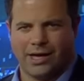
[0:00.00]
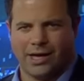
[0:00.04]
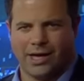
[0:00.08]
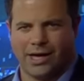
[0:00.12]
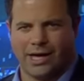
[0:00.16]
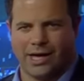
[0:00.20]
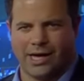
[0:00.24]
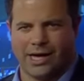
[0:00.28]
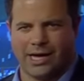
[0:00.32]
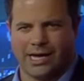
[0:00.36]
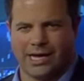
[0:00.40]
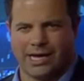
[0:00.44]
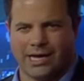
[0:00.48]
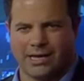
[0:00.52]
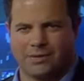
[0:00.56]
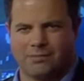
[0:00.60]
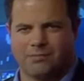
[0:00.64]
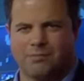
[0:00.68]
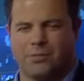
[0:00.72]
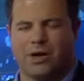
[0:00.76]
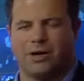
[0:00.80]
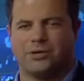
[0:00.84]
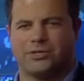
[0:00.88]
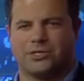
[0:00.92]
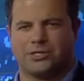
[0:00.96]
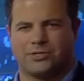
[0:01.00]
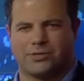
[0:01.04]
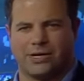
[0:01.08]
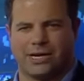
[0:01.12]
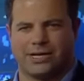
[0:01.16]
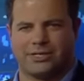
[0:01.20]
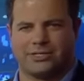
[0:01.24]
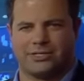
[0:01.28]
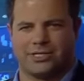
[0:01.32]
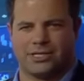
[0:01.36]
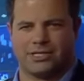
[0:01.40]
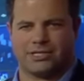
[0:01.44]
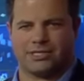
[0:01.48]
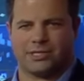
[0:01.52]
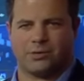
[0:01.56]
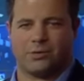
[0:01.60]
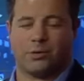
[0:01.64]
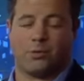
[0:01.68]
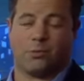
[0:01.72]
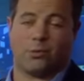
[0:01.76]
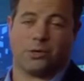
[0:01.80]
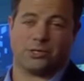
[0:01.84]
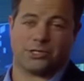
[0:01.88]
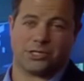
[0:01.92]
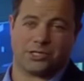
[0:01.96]
uh, in most strategies. So
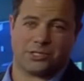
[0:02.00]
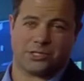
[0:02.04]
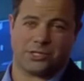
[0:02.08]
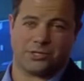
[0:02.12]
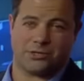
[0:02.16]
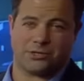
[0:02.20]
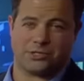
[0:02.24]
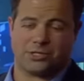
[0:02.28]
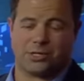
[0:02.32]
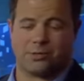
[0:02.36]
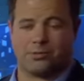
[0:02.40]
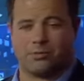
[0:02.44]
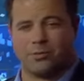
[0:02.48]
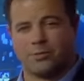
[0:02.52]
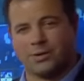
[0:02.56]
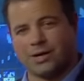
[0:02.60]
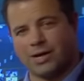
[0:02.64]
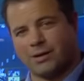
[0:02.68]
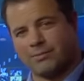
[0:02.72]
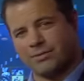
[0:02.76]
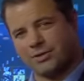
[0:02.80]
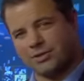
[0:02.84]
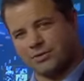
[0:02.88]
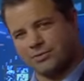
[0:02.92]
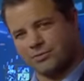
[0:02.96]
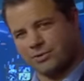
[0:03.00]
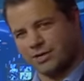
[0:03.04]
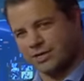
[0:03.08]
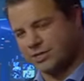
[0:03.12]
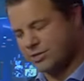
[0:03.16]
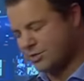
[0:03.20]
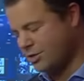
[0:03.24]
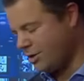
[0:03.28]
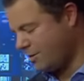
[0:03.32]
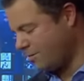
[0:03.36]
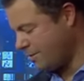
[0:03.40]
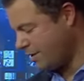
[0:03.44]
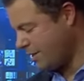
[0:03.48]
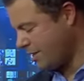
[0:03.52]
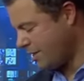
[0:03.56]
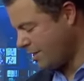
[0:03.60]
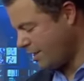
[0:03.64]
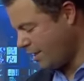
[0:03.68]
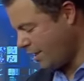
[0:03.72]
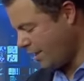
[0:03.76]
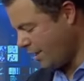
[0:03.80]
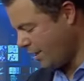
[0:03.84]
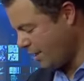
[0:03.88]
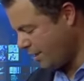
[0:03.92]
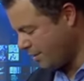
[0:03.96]
what was a two-stop will become a three-stop,
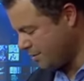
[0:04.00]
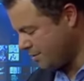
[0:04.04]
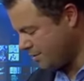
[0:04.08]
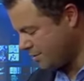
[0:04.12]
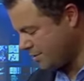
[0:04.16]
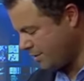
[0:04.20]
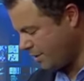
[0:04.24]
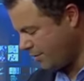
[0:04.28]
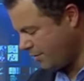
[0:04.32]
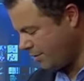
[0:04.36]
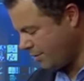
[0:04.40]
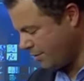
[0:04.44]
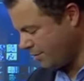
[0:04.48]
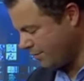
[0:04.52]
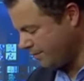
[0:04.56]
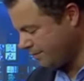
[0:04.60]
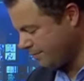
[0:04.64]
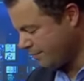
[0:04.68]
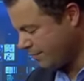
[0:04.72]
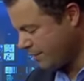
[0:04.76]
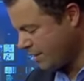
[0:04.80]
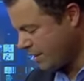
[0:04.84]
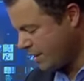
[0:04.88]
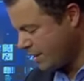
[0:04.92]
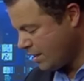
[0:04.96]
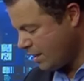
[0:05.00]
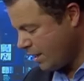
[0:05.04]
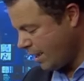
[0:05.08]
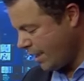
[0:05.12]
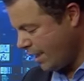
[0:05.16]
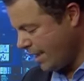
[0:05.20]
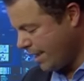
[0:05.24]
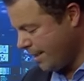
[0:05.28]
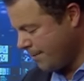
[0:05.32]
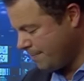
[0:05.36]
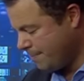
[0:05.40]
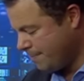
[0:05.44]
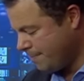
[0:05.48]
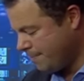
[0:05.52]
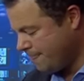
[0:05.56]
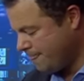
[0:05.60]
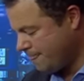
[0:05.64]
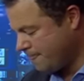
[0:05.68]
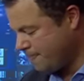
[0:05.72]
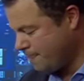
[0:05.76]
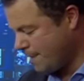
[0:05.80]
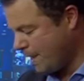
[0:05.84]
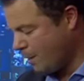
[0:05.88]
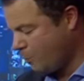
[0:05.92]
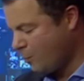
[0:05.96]
uh, and so on.
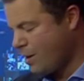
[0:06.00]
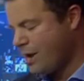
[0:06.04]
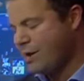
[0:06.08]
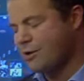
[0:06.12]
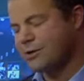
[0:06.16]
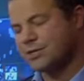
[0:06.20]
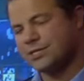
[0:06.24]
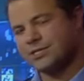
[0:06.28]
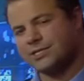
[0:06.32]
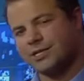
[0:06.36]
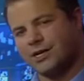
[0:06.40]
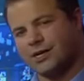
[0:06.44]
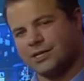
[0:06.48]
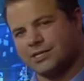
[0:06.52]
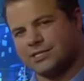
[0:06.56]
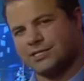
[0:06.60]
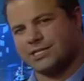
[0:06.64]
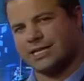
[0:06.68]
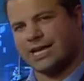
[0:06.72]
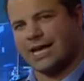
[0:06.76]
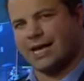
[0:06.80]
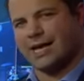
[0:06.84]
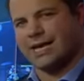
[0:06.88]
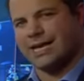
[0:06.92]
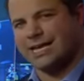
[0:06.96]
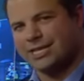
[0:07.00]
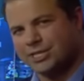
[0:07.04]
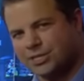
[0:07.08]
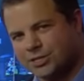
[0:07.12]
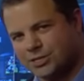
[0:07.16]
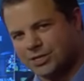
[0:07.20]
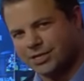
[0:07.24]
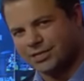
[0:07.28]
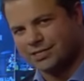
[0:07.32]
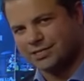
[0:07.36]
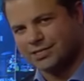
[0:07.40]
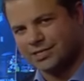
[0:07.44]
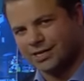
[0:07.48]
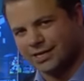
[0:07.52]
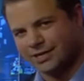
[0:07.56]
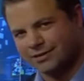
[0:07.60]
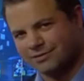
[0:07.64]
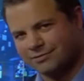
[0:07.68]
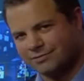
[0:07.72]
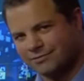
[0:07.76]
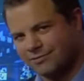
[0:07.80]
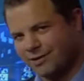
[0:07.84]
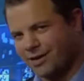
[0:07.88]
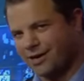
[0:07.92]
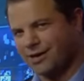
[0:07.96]
Um, now, where it starts to get
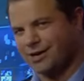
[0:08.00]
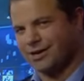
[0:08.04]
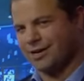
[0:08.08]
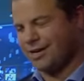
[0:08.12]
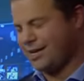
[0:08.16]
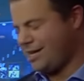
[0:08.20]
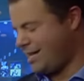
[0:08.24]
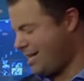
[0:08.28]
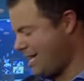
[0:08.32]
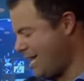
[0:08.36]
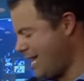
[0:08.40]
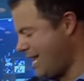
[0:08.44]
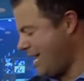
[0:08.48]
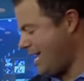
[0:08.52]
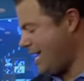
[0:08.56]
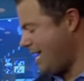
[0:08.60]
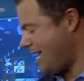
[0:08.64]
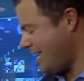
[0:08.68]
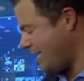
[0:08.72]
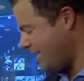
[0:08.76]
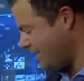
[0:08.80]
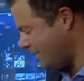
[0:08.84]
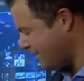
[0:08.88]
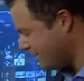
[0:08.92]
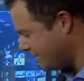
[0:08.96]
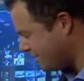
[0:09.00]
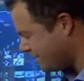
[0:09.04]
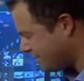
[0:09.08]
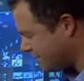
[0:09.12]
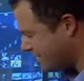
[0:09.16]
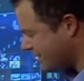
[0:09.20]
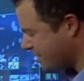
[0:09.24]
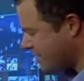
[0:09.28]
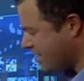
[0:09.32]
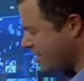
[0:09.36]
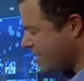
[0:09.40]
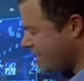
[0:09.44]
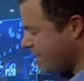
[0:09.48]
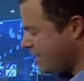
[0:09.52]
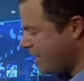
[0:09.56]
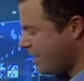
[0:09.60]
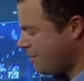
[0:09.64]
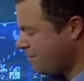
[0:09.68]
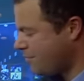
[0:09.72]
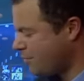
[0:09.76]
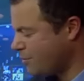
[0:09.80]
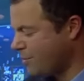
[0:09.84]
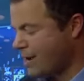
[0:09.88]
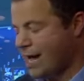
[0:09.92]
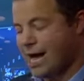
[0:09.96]
interesting, finally, is
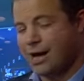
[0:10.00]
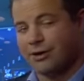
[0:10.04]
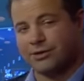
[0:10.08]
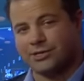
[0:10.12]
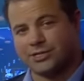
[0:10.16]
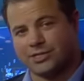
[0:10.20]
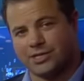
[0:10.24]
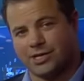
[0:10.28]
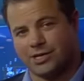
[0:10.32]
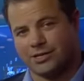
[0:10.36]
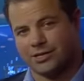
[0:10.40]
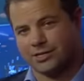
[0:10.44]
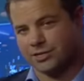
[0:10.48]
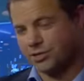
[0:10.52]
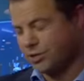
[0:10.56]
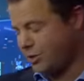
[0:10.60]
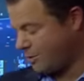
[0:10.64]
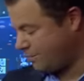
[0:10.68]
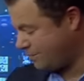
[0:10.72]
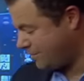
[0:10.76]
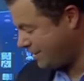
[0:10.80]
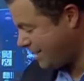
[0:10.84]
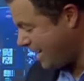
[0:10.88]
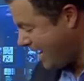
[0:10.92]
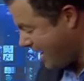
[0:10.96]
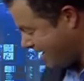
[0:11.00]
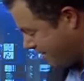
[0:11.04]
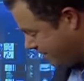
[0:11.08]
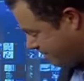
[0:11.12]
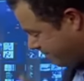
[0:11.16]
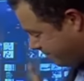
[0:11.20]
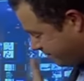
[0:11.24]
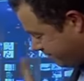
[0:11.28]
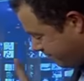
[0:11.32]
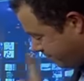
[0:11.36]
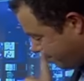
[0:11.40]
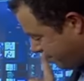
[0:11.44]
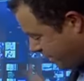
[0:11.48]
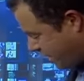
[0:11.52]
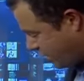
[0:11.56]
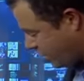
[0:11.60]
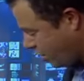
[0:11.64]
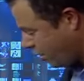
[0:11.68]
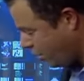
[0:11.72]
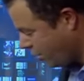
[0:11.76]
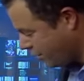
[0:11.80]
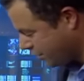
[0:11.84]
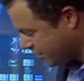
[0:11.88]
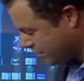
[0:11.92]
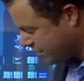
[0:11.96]
if you're outside the top 10,
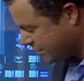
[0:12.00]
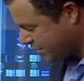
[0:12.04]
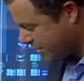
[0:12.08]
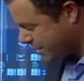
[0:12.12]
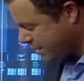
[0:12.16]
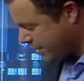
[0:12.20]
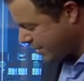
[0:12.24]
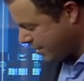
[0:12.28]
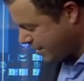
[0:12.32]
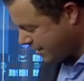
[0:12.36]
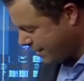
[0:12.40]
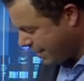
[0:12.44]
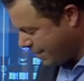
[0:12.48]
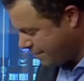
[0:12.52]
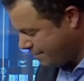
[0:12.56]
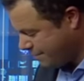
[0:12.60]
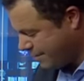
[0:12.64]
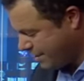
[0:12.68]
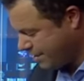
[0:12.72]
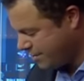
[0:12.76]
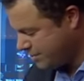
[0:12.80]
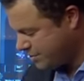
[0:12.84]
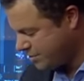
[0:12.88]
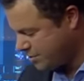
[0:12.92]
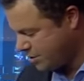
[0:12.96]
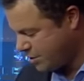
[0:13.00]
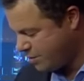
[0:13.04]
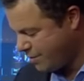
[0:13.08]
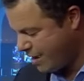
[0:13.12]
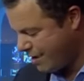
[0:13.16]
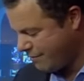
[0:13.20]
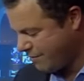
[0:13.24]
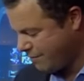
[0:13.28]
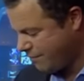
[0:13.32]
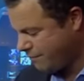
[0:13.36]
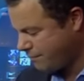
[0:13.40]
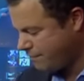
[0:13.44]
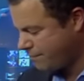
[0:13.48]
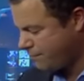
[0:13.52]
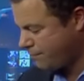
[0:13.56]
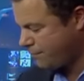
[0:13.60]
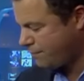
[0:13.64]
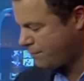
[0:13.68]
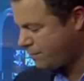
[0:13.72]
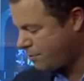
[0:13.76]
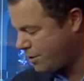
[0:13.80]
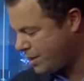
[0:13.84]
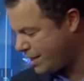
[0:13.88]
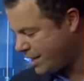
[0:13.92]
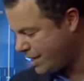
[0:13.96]
because that means you have a
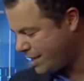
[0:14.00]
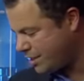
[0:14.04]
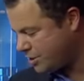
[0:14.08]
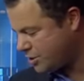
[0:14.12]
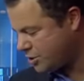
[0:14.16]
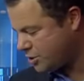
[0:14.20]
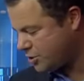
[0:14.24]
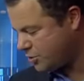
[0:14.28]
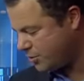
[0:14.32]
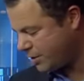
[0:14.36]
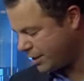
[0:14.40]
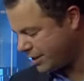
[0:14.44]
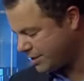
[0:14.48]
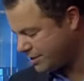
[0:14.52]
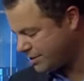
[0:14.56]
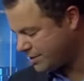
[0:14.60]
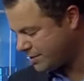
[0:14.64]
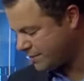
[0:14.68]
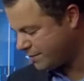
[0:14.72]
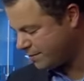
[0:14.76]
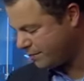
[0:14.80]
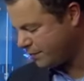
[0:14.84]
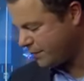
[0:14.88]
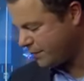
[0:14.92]
free choice